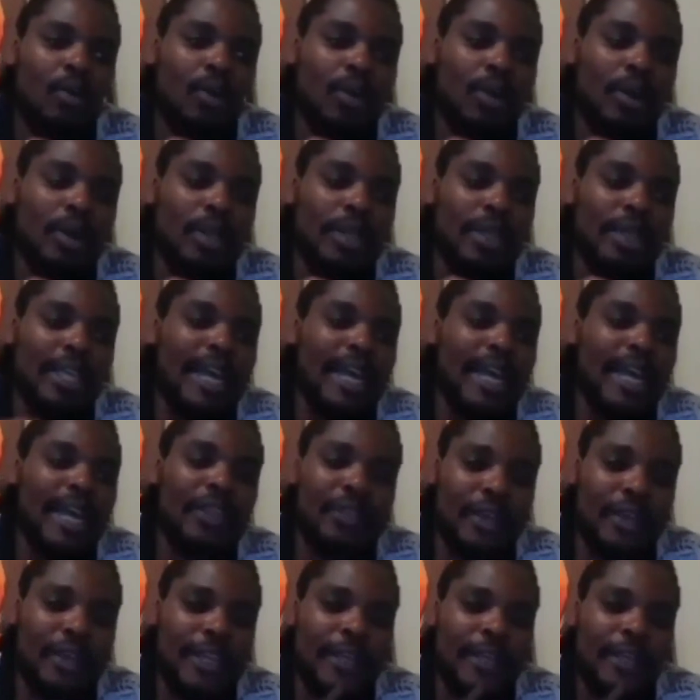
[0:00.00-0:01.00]
the other
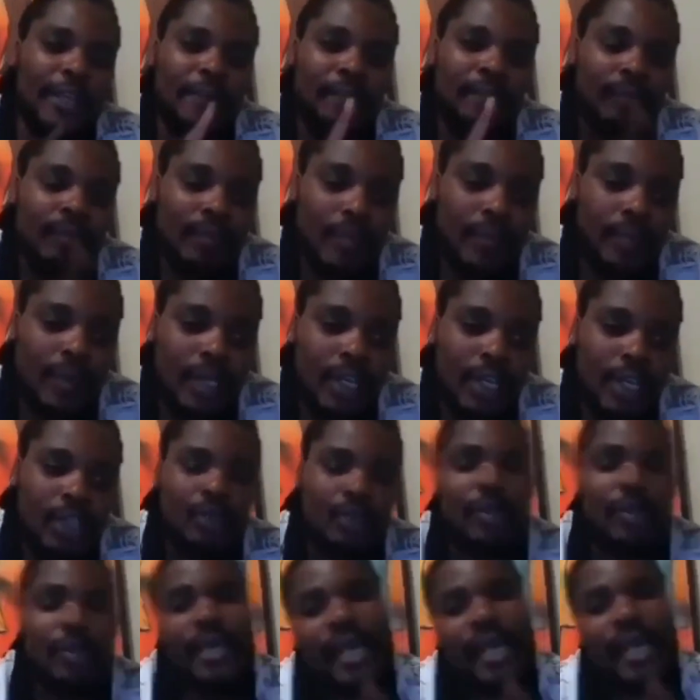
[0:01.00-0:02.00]
three, it would
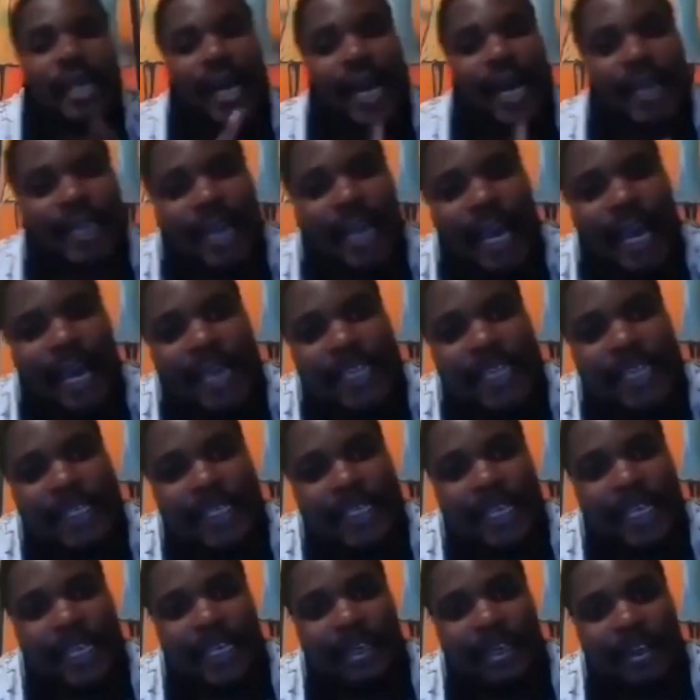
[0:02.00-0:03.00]
be the
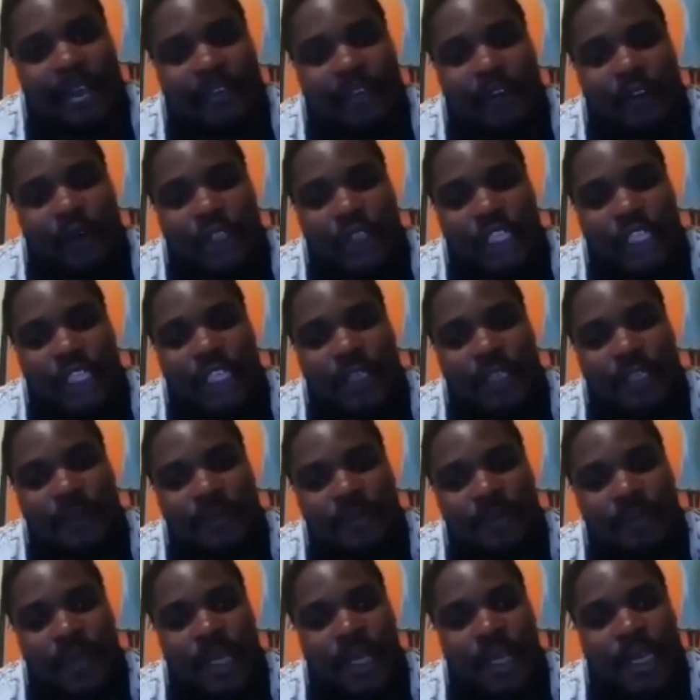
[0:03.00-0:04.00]
Haitian Revolution.
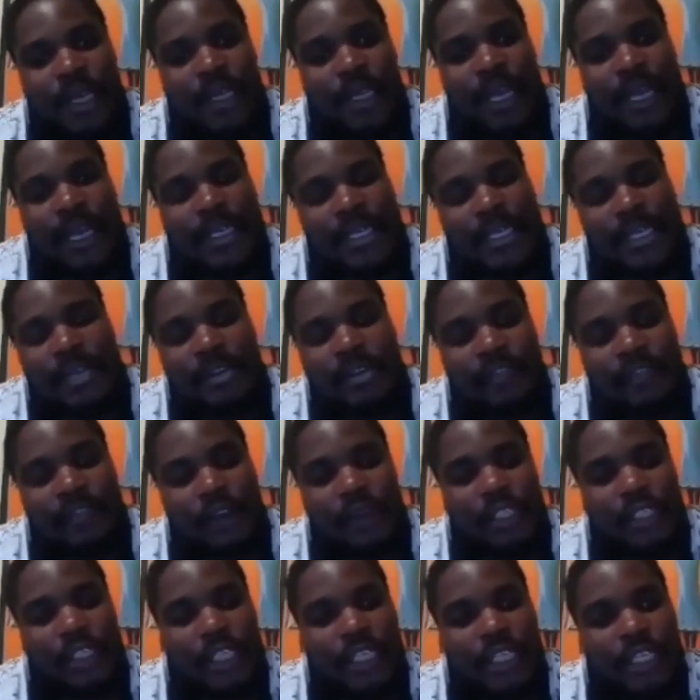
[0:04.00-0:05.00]
The Haitian
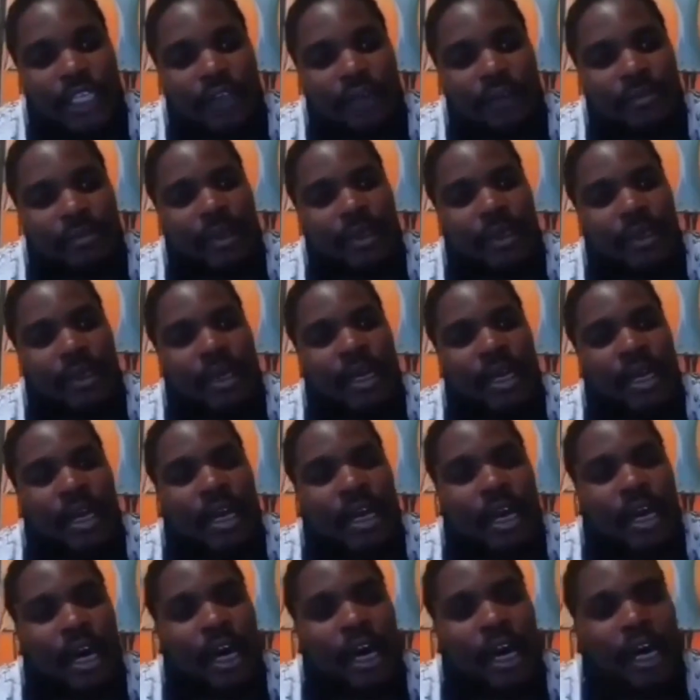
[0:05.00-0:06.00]
Revolution,
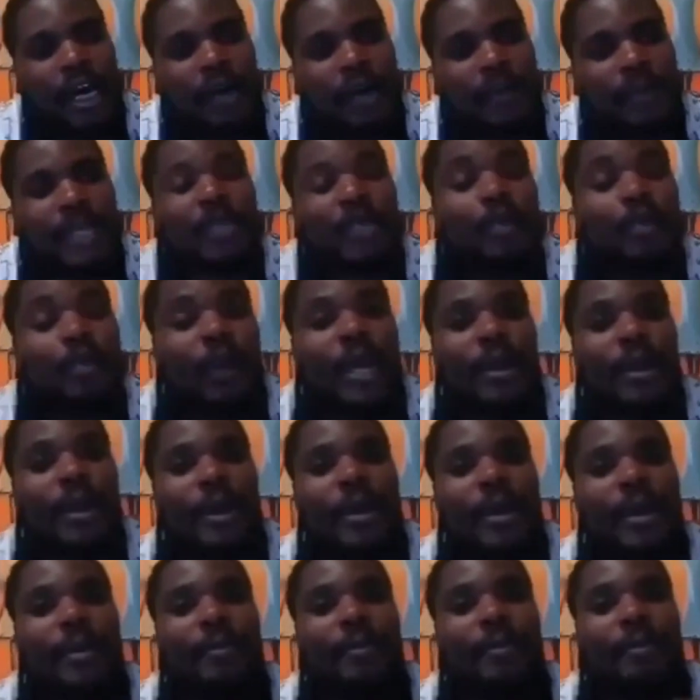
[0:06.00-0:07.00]
that's where
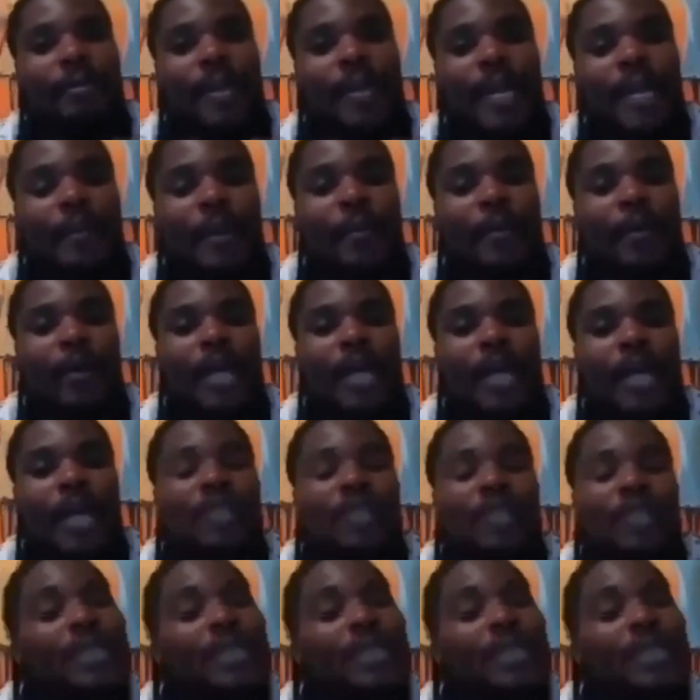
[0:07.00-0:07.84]
black people actually